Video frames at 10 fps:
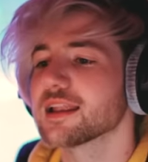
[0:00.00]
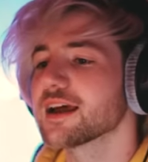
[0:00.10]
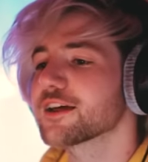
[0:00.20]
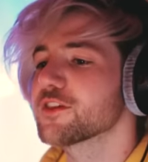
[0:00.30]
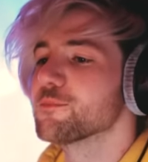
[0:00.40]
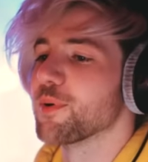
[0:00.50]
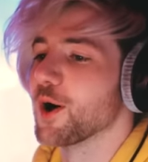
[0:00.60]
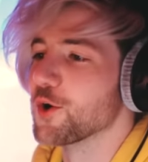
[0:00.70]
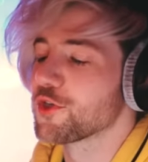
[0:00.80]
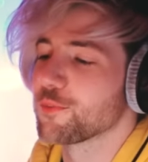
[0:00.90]
I like them
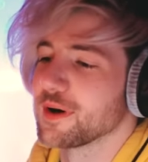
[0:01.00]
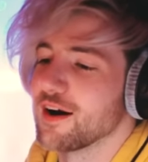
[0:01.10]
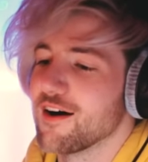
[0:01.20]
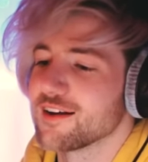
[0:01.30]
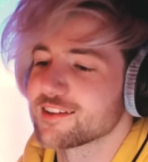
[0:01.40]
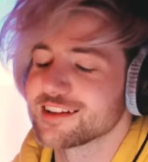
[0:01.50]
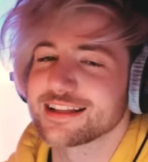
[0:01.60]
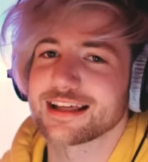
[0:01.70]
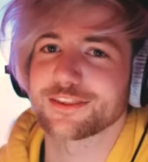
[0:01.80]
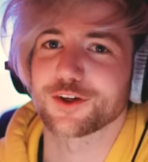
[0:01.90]
both, but honestly, like the